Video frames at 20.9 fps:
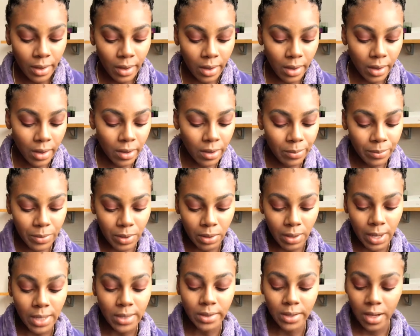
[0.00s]
The
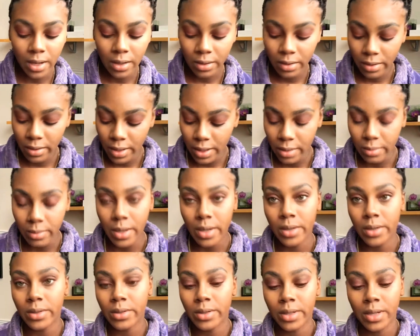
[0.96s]
last color that I'm gonna
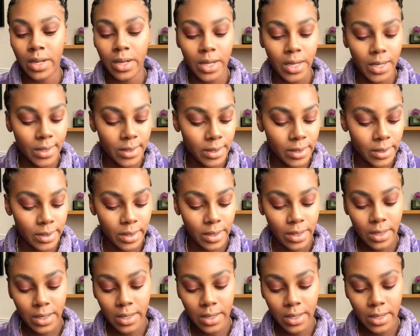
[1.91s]
use, guys,